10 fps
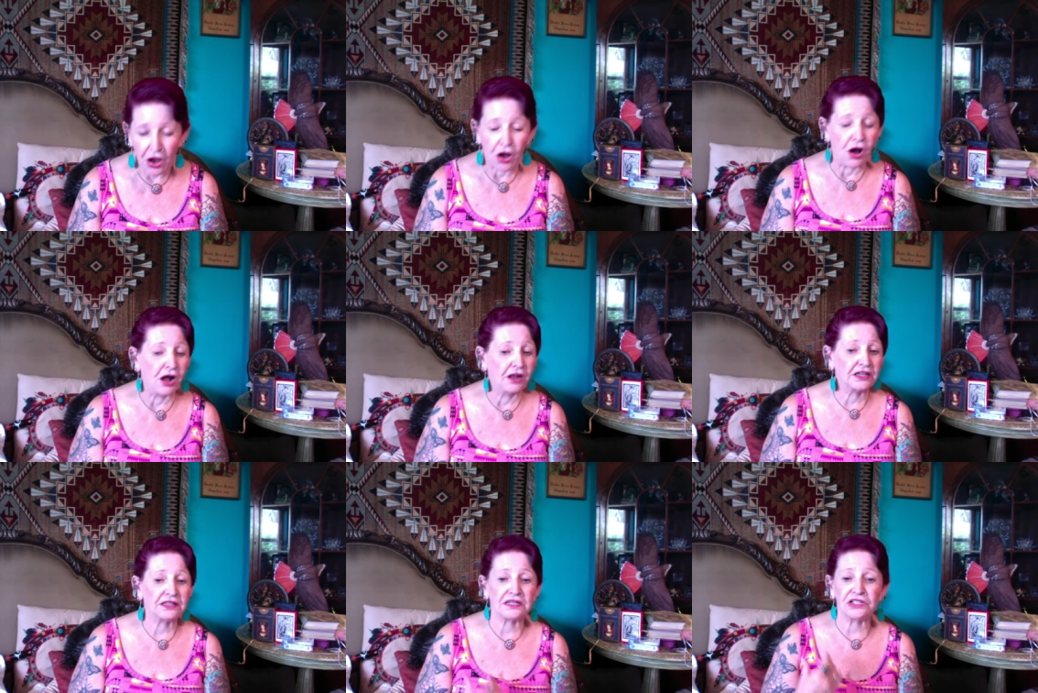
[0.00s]
all
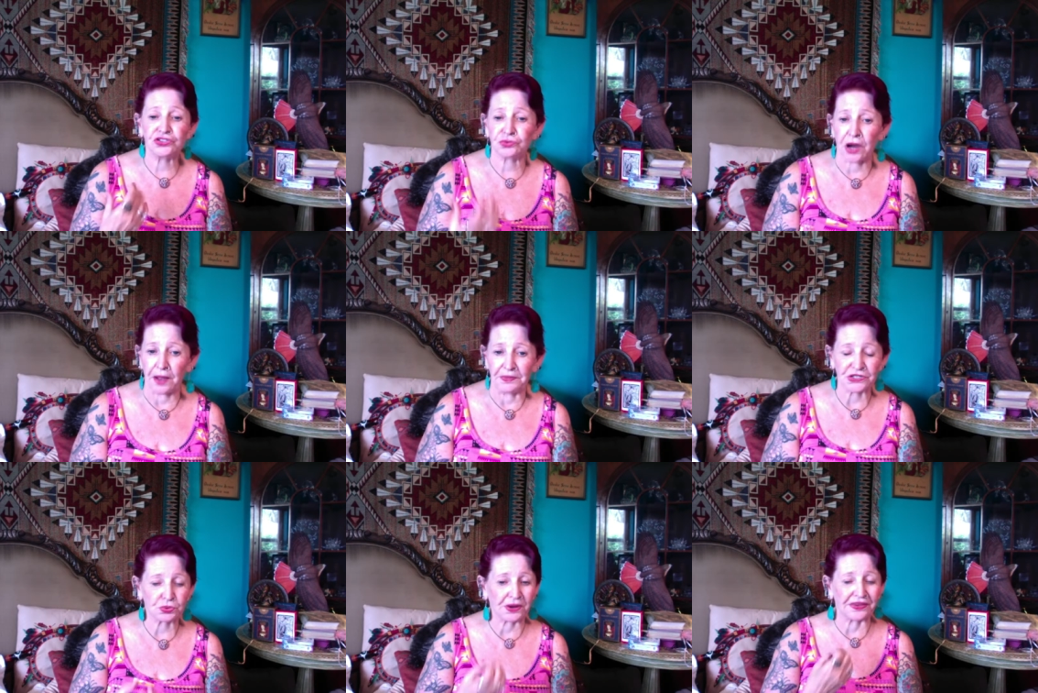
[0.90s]
of these
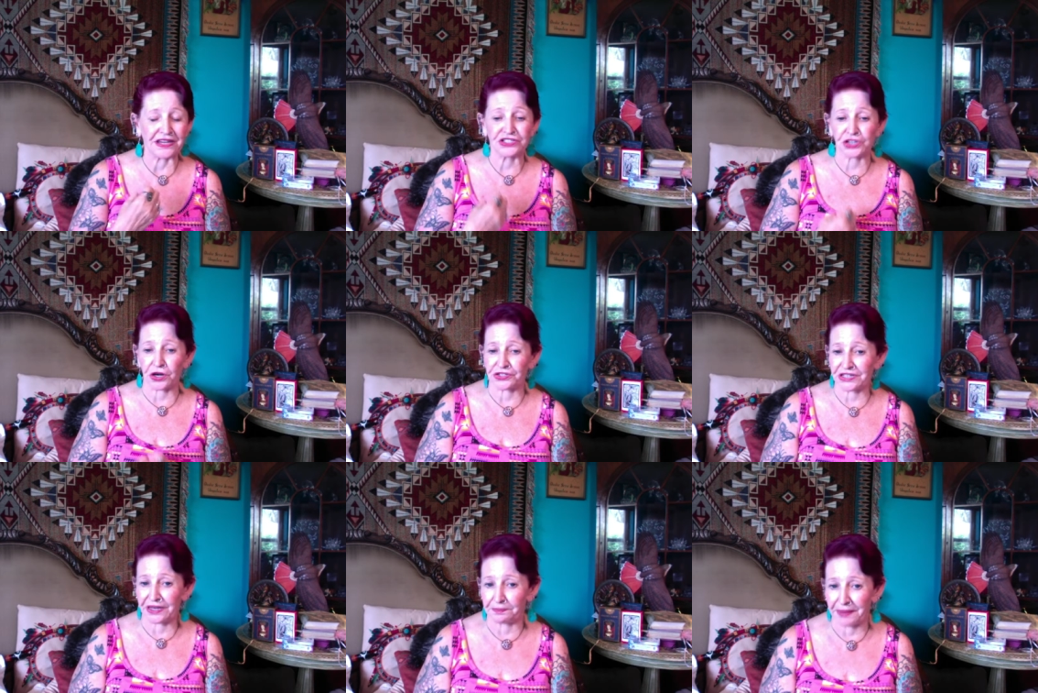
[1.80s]
dramas where they start to
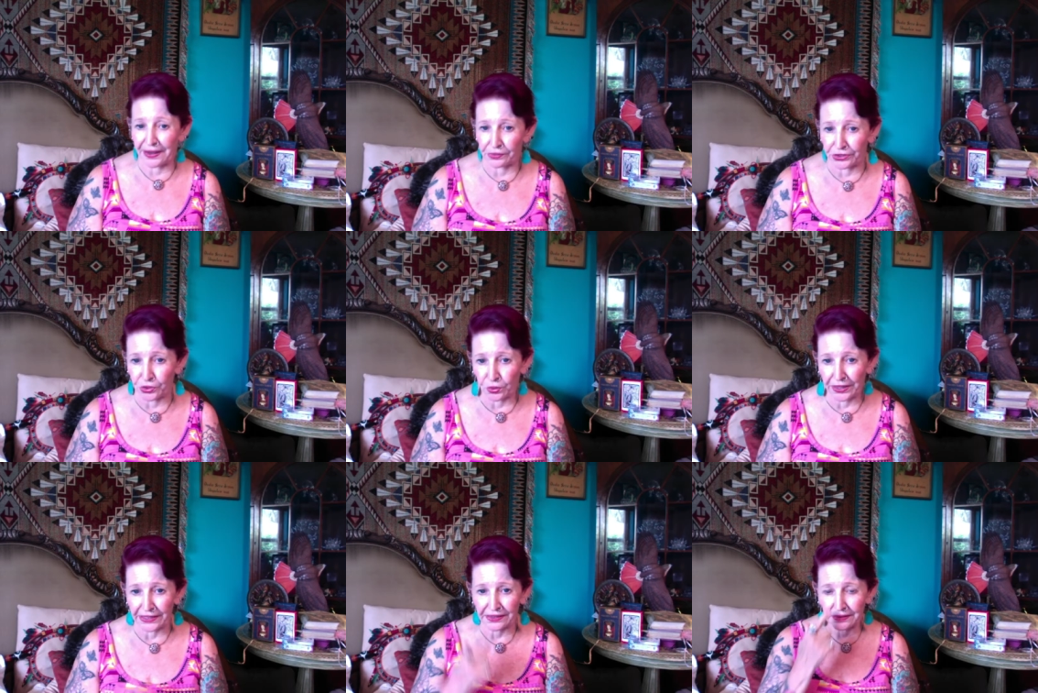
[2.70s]
get
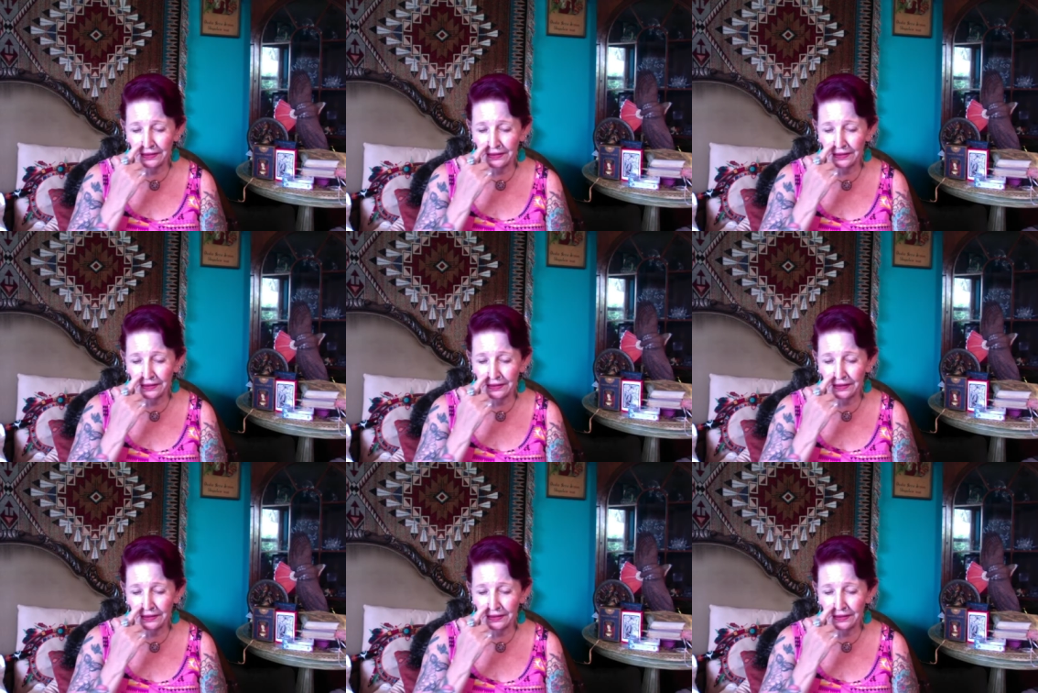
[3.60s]
paranoid